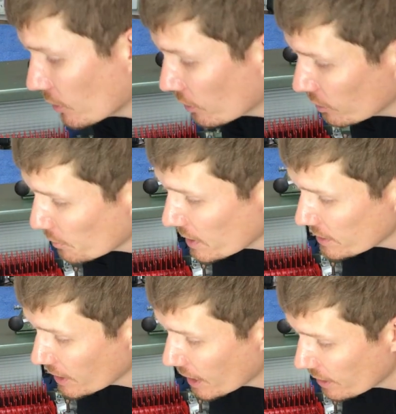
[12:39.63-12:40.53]
on the
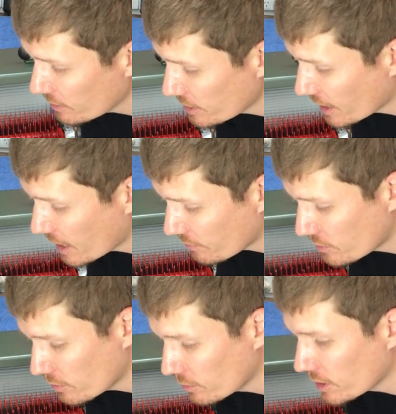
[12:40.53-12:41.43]
PTO
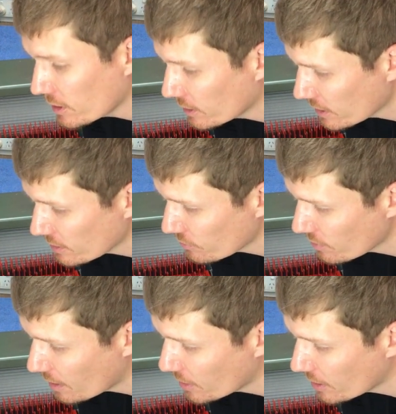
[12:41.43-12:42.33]
shaft you'll see that there's a
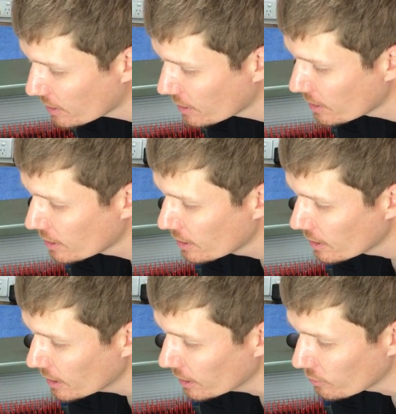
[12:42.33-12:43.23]
rubber
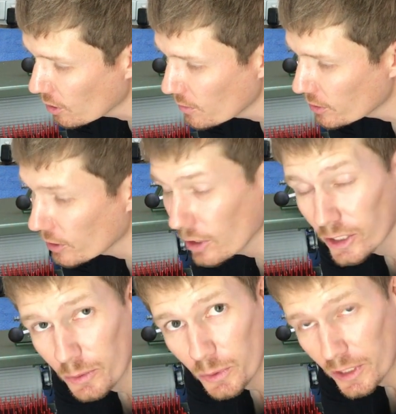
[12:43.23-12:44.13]
grommet. I
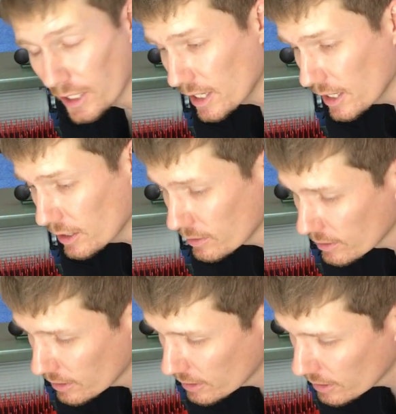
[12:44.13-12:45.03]
like to put that now
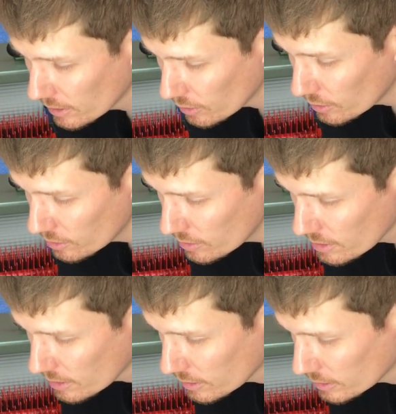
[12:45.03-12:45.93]
on.
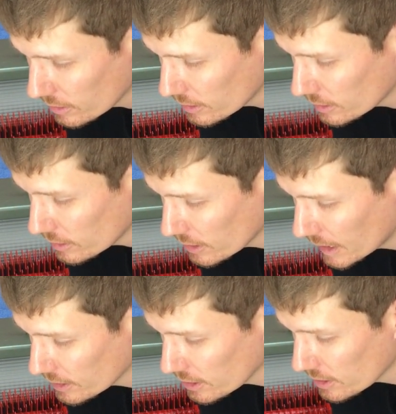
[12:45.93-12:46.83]
So
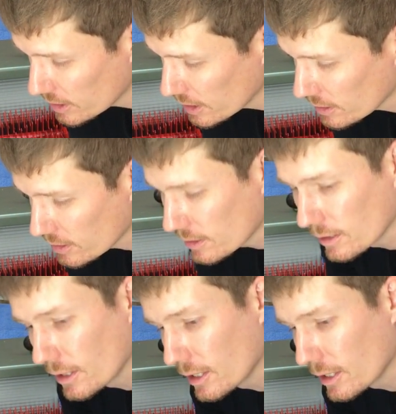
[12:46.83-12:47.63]
that just sits